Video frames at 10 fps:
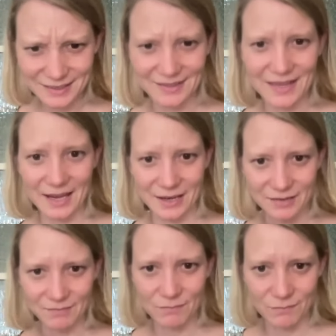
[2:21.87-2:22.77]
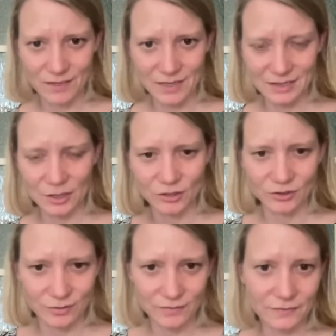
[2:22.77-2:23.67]
That they, it's not
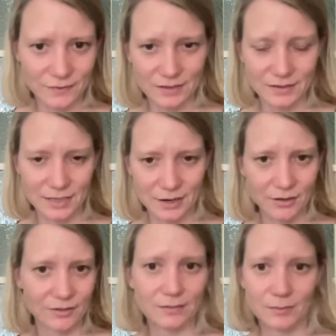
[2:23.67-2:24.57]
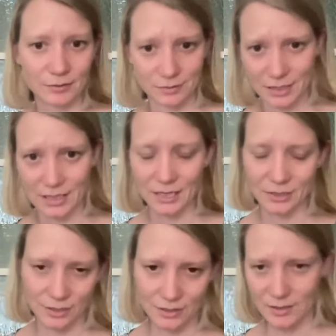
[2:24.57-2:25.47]
sort of the stereotypical
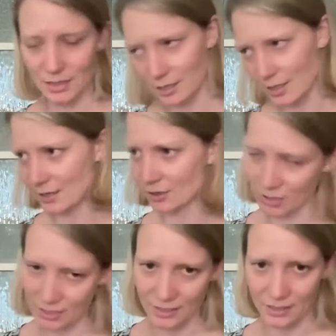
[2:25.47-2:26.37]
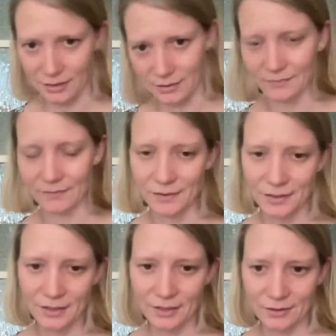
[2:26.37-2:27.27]
teenager that's kind of like cranky and
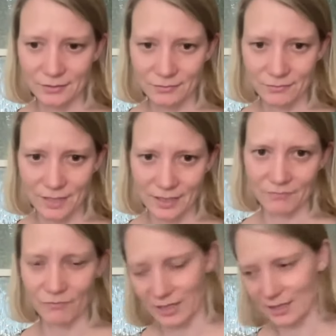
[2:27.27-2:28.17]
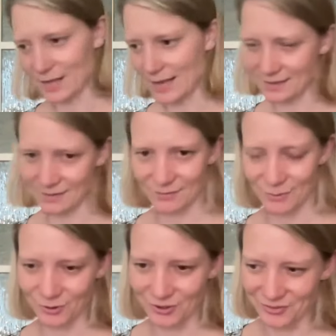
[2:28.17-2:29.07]
running late,
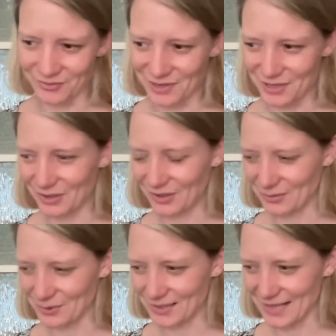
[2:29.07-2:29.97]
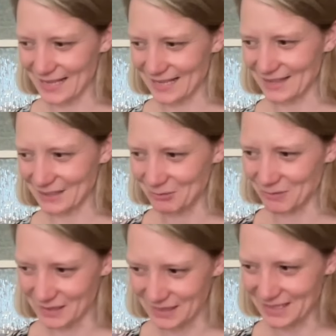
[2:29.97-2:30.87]
or it was like this
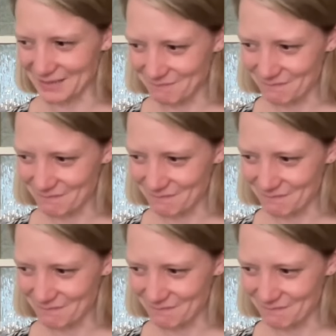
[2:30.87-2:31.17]
really